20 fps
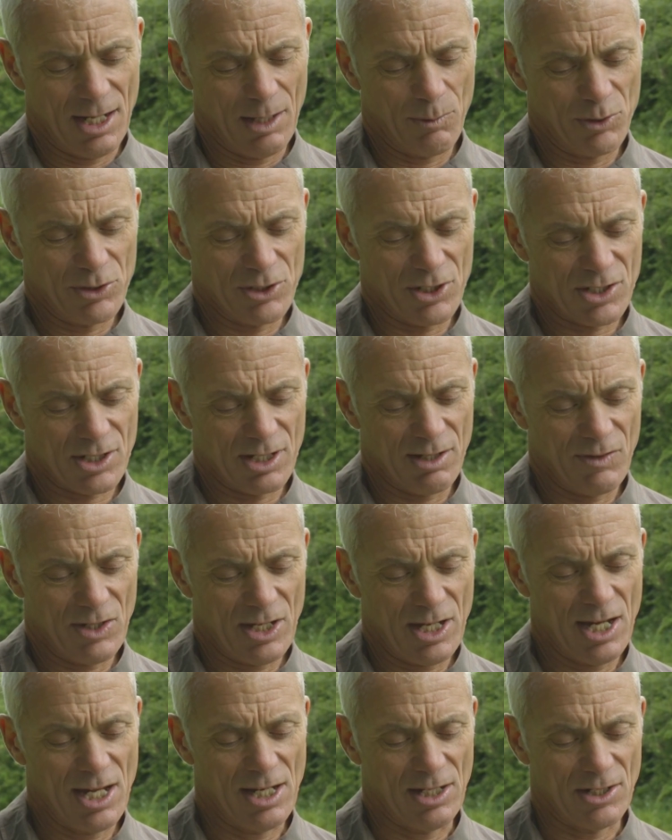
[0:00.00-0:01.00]
I will just give a
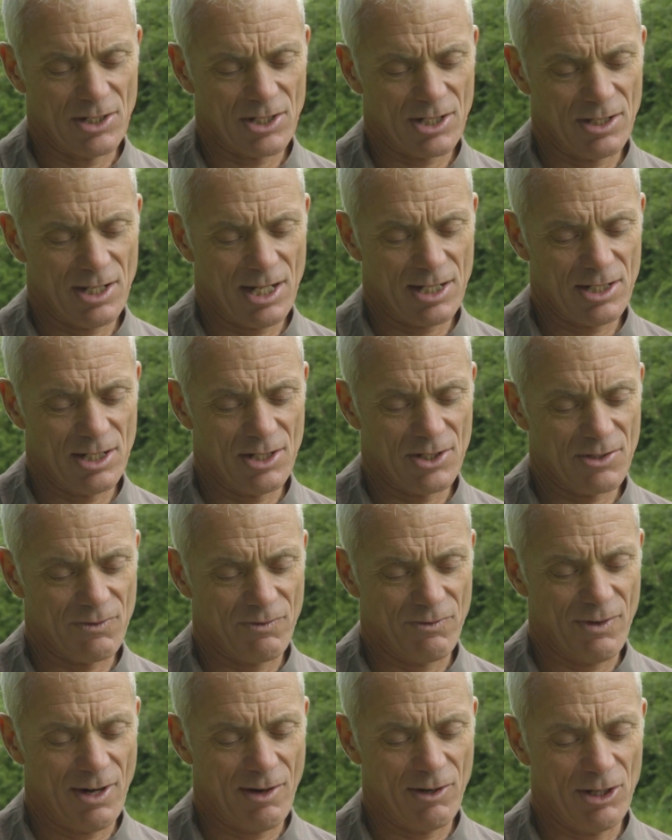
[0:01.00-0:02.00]
hint, and that is
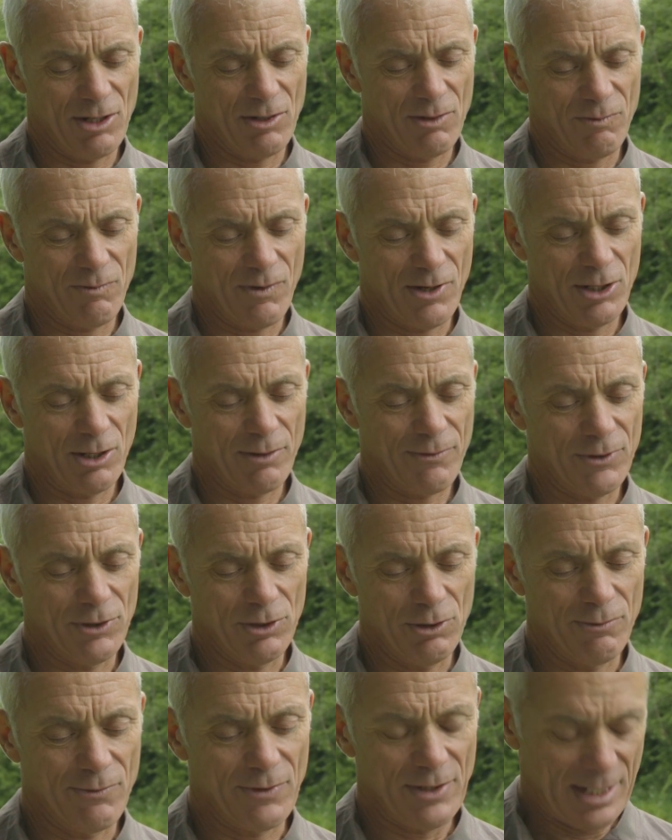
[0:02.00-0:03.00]
very very
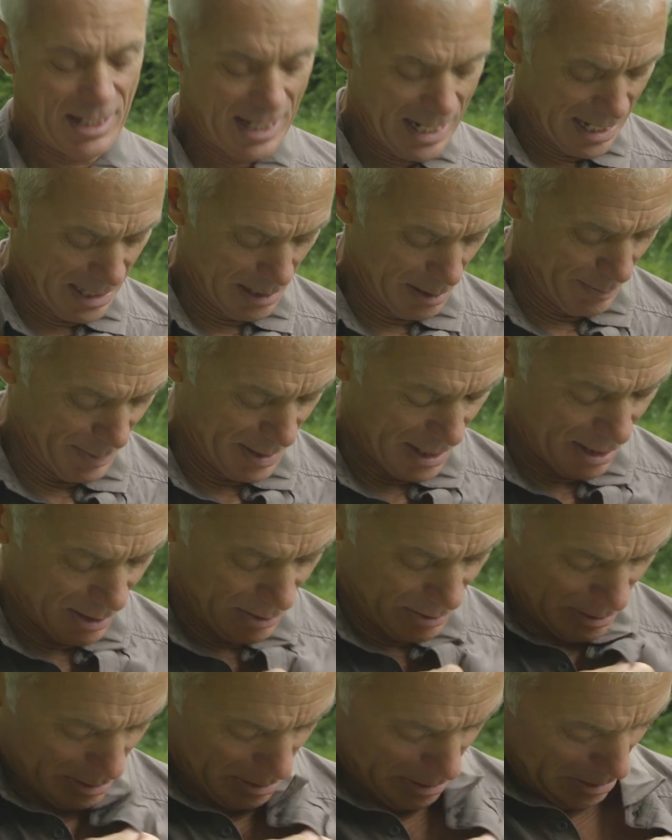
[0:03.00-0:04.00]
often you forget about